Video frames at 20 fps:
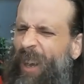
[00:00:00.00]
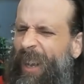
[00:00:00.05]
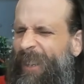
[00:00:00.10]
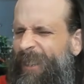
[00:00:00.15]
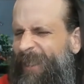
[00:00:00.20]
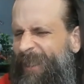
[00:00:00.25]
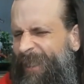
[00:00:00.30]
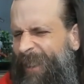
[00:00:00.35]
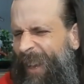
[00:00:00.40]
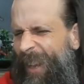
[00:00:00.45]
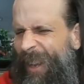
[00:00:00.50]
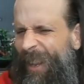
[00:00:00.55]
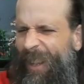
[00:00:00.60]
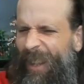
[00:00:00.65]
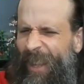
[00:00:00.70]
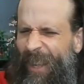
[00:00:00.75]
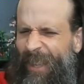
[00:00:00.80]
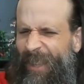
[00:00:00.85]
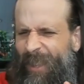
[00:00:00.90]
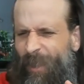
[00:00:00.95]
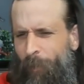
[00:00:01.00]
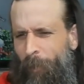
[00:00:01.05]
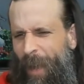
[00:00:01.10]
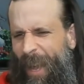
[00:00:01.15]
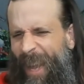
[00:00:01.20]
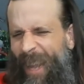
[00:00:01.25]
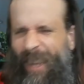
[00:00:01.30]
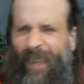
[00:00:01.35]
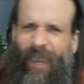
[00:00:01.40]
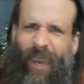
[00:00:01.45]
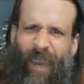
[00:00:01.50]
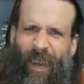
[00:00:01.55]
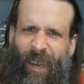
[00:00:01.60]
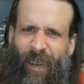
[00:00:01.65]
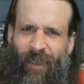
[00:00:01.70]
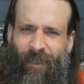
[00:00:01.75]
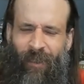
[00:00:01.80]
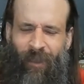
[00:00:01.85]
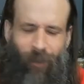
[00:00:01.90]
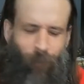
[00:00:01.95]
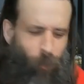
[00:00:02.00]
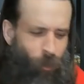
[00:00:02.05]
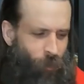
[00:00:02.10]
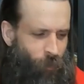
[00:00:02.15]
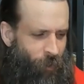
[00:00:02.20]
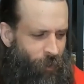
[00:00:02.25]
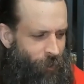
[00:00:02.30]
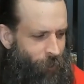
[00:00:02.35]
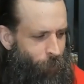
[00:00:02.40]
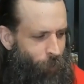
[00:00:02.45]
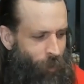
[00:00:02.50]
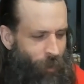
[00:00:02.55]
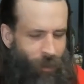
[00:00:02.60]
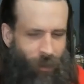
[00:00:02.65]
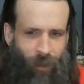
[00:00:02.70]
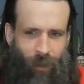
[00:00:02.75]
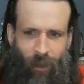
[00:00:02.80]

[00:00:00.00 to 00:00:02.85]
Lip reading: just kind of like the bad guys in the movies, but